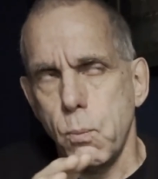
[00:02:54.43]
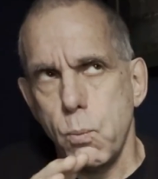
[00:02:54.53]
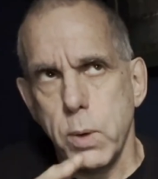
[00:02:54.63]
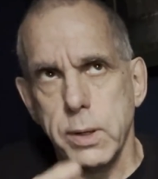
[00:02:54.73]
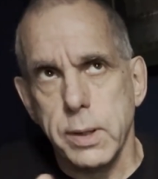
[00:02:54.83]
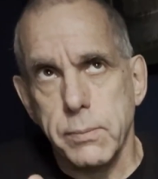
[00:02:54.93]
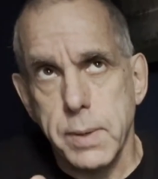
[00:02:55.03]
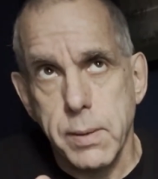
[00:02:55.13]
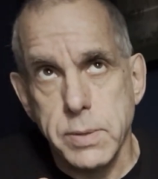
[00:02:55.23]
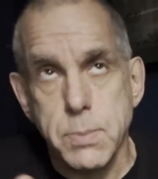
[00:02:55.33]
one of the
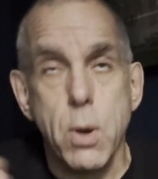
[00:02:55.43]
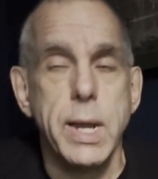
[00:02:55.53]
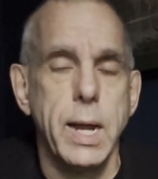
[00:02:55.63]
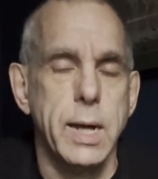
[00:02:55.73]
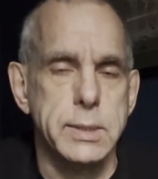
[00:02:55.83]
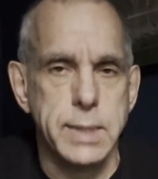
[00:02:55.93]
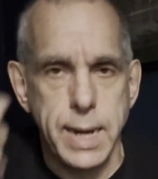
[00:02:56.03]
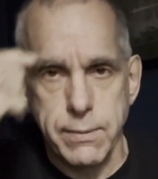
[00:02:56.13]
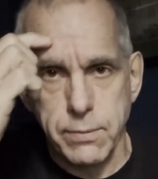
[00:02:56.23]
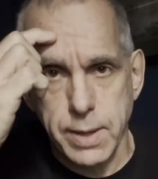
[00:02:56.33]
smoking guns that
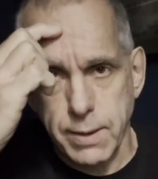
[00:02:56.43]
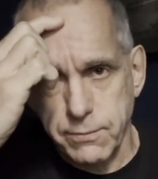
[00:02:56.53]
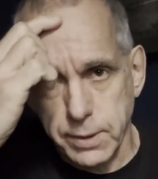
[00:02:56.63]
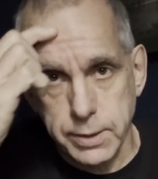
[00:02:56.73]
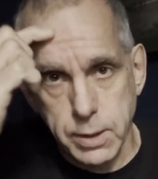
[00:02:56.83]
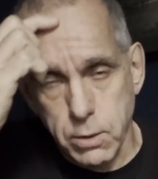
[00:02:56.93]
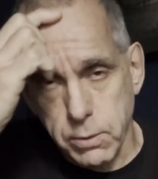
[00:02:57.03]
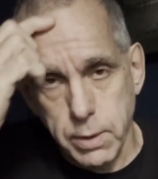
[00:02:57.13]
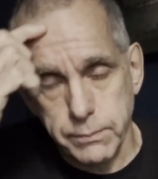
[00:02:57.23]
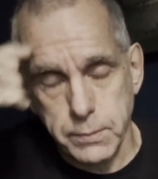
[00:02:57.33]
I feel that
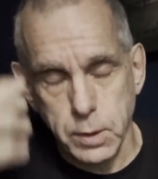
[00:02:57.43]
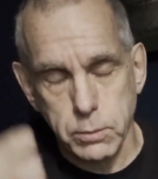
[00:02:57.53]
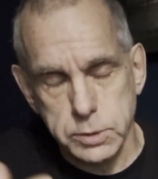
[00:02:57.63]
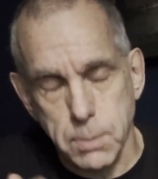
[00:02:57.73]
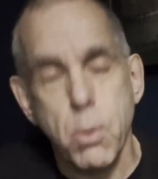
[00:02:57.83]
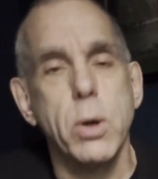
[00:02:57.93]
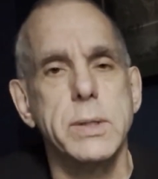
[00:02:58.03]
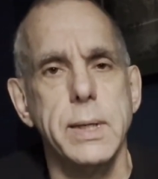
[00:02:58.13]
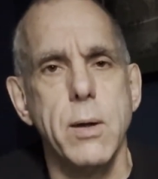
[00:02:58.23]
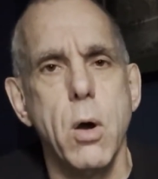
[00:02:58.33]
are support
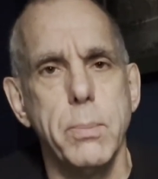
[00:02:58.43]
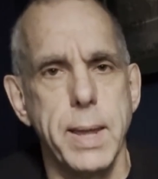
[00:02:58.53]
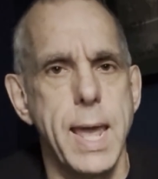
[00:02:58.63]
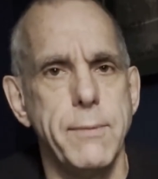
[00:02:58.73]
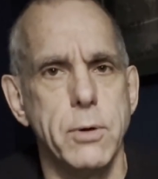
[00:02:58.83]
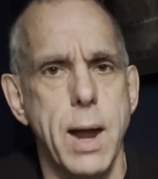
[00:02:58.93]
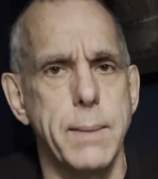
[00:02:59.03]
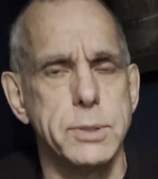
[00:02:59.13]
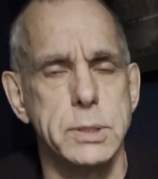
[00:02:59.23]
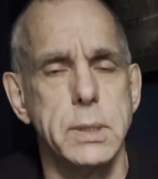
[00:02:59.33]
the whole behavior
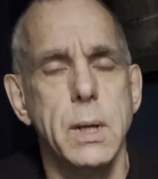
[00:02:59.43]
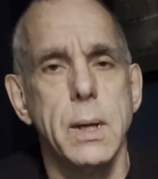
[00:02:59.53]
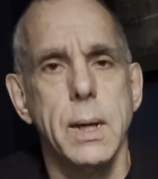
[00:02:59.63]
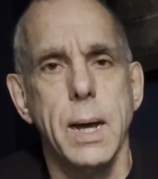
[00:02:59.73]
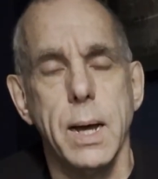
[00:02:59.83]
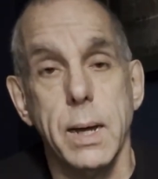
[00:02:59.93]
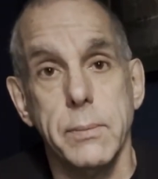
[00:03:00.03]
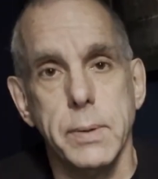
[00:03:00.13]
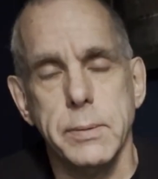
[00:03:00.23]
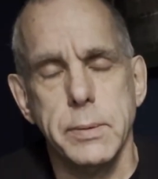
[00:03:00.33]
option,
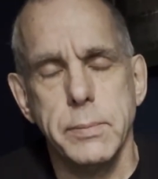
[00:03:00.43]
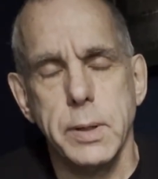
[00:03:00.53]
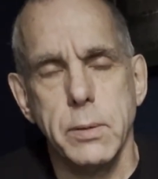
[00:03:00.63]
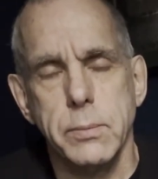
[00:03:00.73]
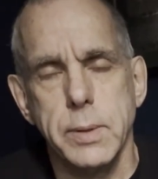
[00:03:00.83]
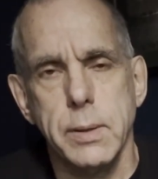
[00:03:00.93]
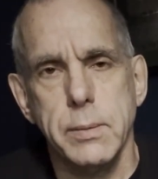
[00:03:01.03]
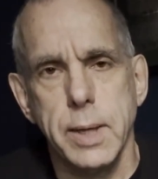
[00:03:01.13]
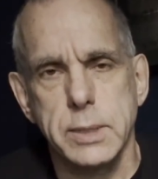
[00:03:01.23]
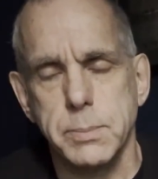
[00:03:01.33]
the
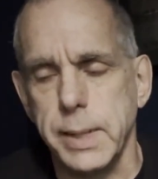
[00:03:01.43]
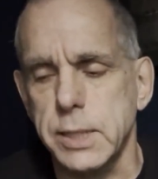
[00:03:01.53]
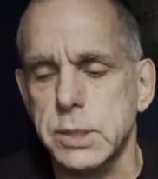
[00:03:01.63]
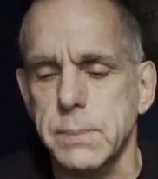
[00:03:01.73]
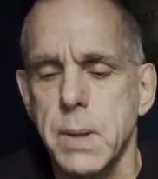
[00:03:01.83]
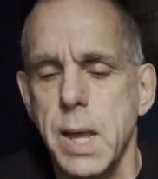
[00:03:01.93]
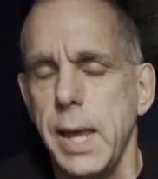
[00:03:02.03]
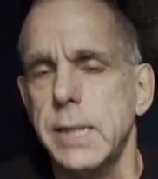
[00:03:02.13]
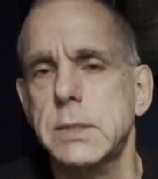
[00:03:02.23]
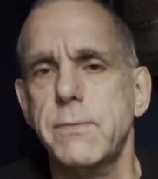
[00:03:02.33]
explanation,
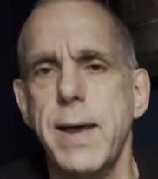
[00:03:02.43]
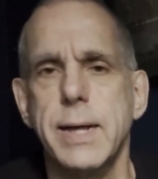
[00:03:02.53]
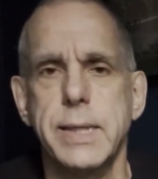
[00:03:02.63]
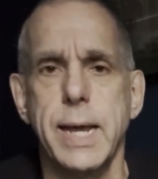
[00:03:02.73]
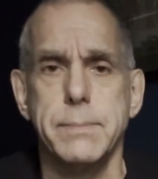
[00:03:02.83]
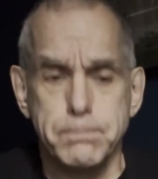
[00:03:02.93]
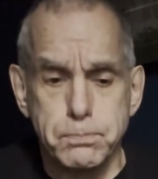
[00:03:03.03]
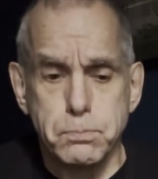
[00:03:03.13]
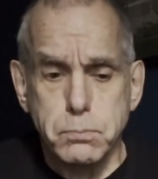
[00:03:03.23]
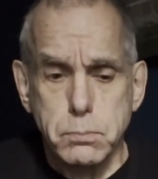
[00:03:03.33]
is the fact that
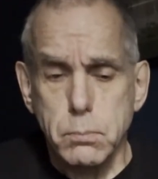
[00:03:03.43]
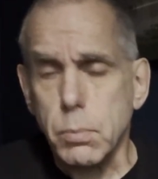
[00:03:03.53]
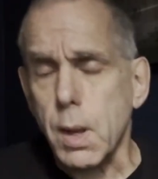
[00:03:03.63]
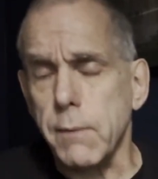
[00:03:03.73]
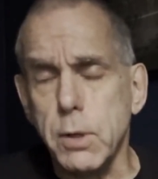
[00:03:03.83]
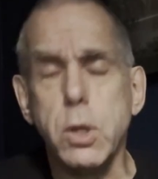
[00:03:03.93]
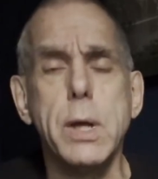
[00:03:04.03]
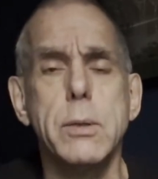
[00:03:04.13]
if you look